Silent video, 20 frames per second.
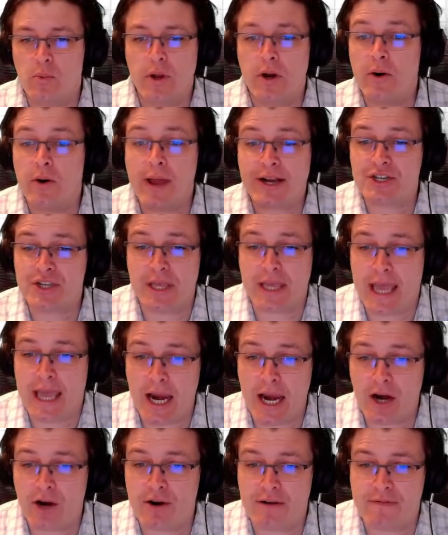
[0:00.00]
actually
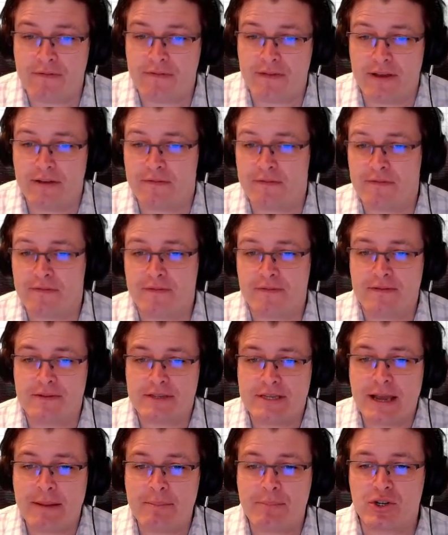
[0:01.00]
care if
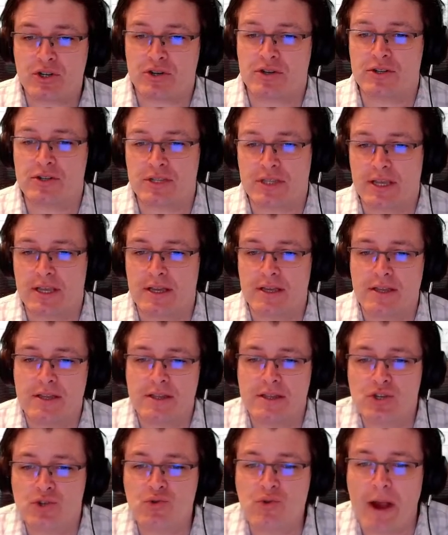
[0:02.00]
temperature is the
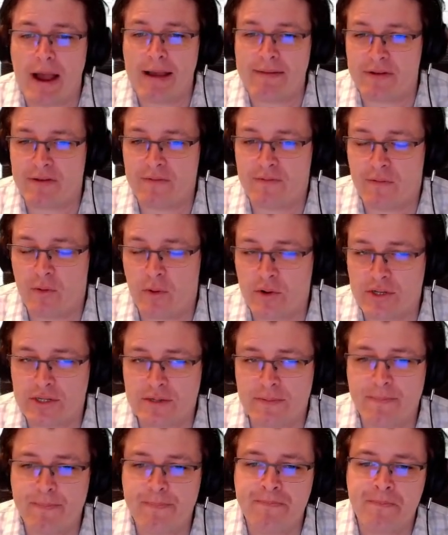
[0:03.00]
driving force.
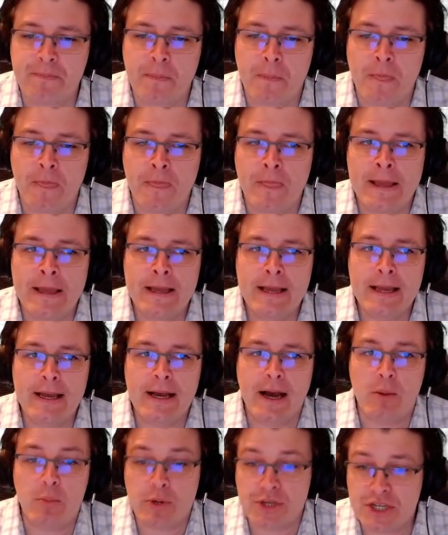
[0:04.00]

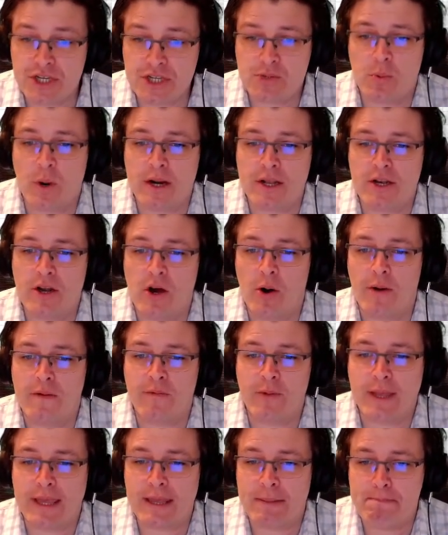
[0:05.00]
We just want to know if
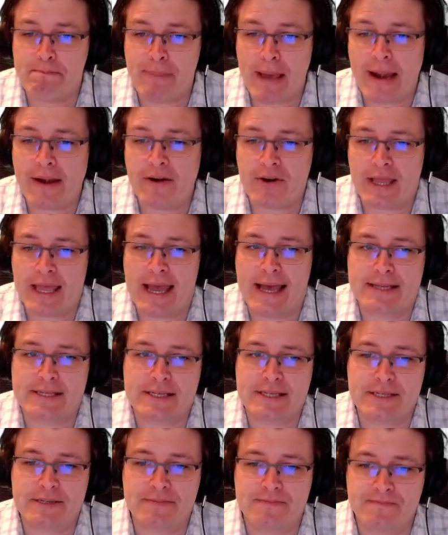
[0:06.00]
we can better
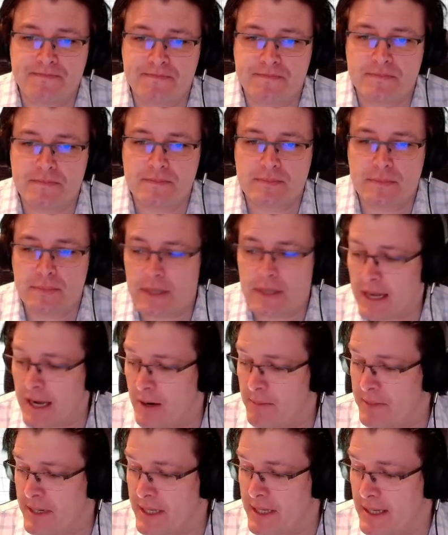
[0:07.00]
guess
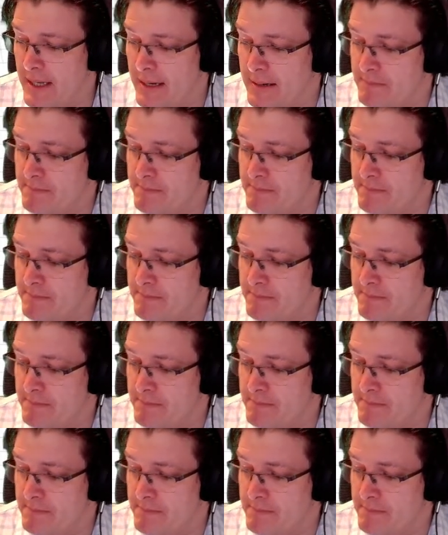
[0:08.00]
how many